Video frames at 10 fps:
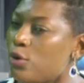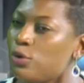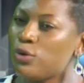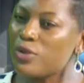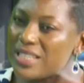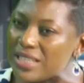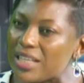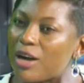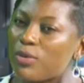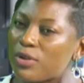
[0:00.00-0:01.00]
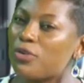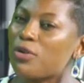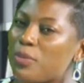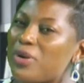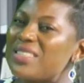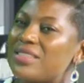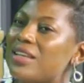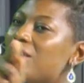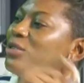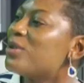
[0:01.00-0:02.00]
You don't sit and wait for your parents to
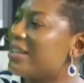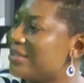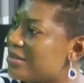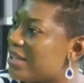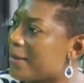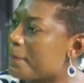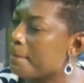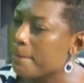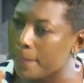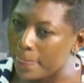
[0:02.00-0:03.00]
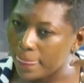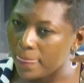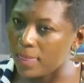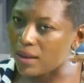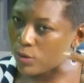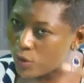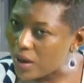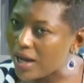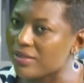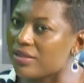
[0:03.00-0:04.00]
tell you you can do that. You
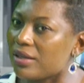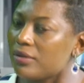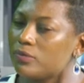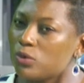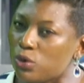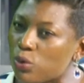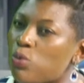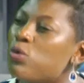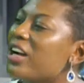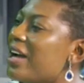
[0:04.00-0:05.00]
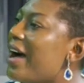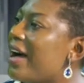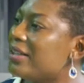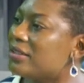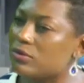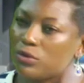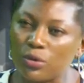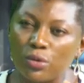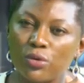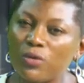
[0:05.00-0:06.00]
go out there, you work hard,
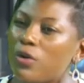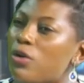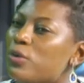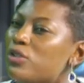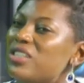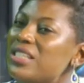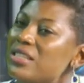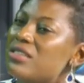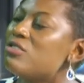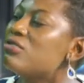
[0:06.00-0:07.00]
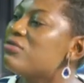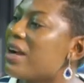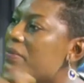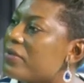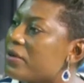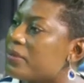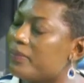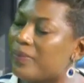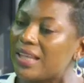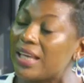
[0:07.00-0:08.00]
you look for opportunities, you grab them,
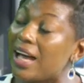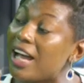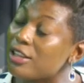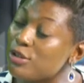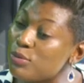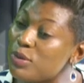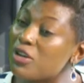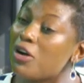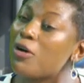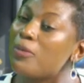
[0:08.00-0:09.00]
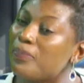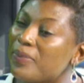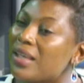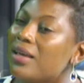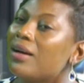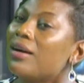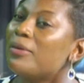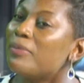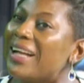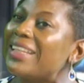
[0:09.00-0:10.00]
and you become
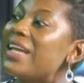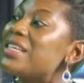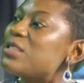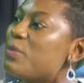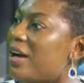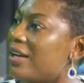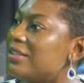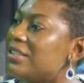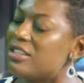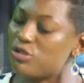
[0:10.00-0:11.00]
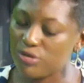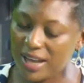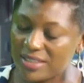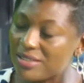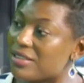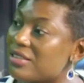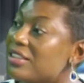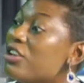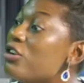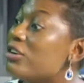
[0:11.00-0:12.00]
an expert in trying to
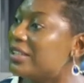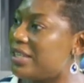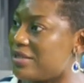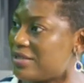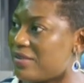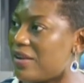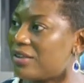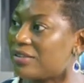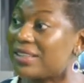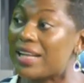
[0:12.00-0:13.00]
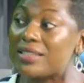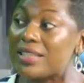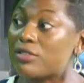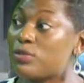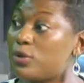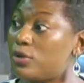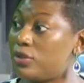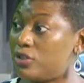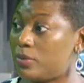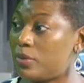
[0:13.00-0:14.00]
turn things around. That's
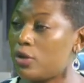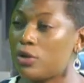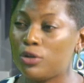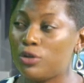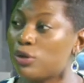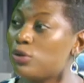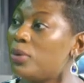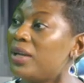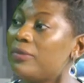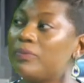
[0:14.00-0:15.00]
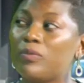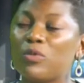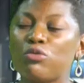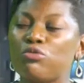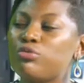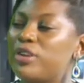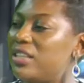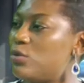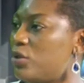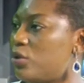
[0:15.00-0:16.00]
entrepreneurship. You're doing
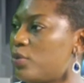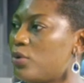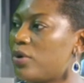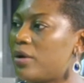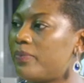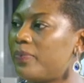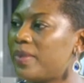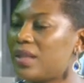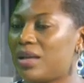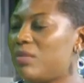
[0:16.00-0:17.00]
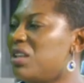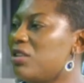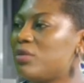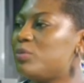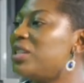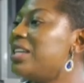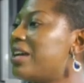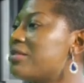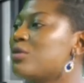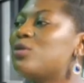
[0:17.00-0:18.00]
great with your program. I may not be
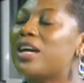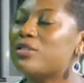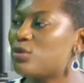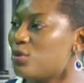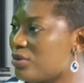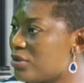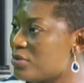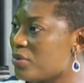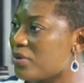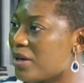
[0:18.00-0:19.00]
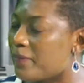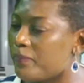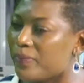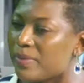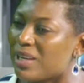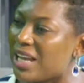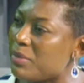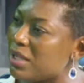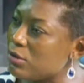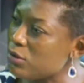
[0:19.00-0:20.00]
as good as you on this program, but I
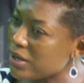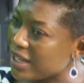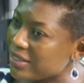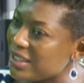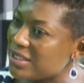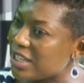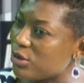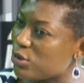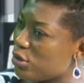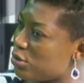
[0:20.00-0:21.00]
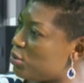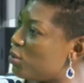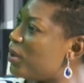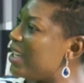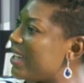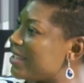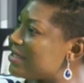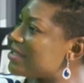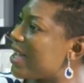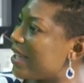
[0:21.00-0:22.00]
may look at things that you're not doing
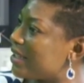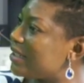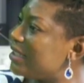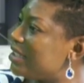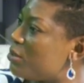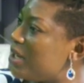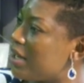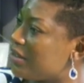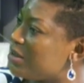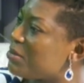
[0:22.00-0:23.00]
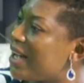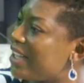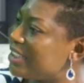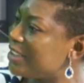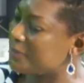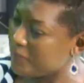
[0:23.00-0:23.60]
exactly the way I would imagine,